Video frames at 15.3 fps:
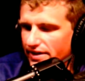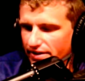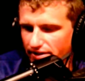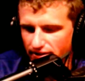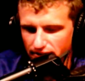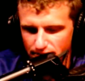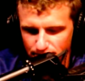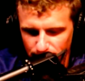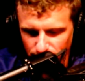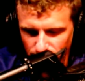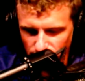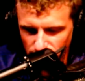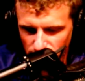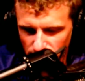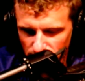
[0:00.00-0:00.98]
And
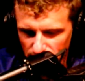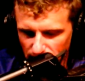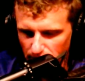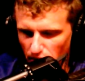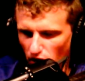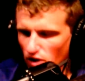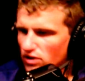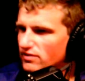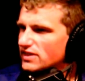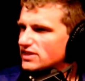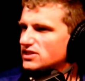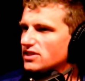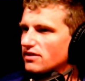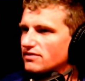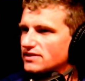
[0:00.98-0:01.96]
all of
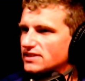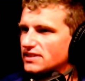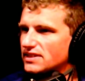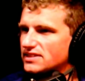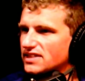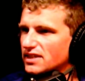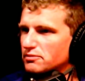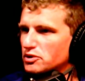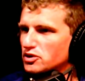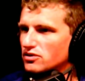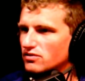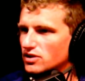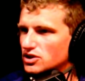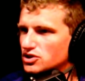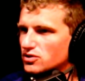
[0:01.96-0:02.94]
his stuff is in the same
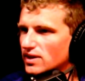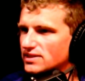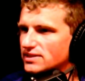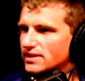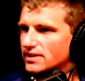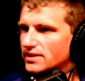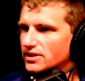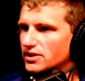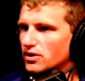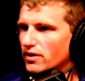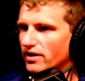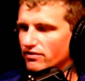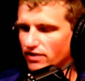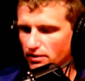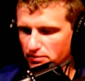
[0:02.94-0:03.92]
universe. So I said,
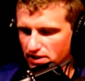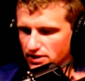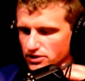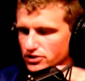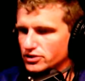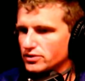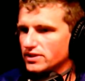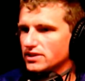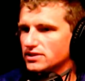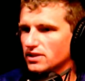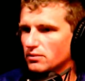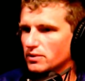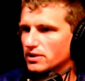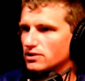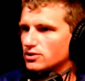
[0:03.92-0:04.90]
if I'm going to do this,
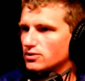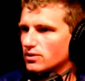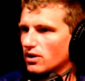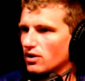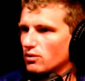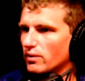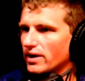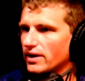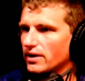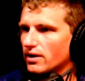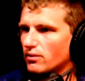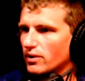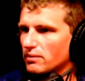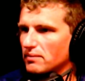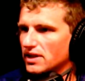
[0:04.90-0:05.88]
I want to do it all the way, and I
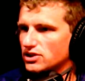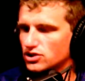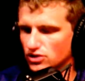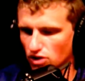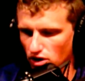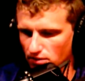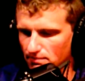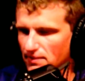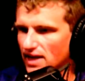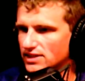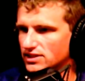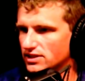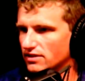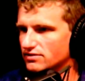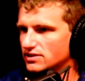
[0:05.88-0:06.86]
want to make sure all of my
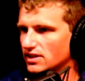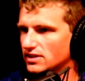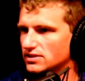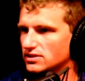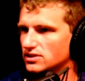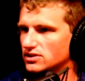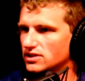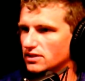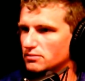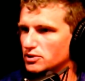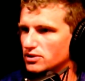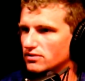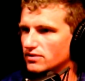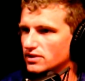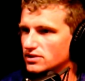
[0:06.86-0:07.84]
stuff stays in the same
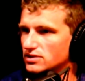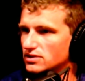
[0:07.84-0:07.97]
universe.